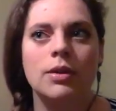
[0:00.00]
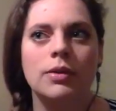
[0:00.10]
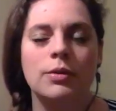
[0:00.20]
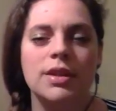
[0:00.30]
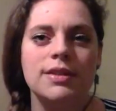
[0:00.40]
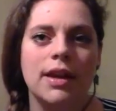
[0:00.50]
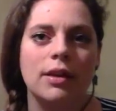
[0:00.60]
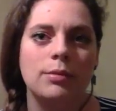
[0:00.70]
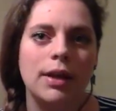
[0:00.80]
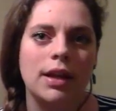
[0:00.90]
So we
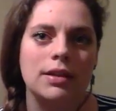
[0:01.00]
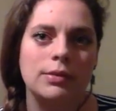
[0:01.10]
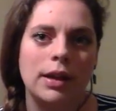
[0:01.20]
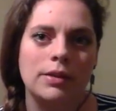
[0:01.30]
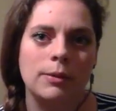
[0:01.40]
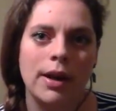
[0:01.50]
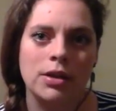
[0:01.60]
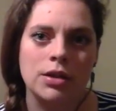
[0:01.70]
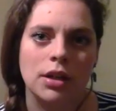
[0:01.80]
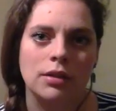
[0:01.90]
celebrate his
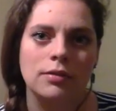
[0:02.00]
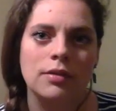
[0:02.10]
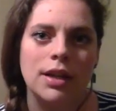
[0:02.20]
resurrection.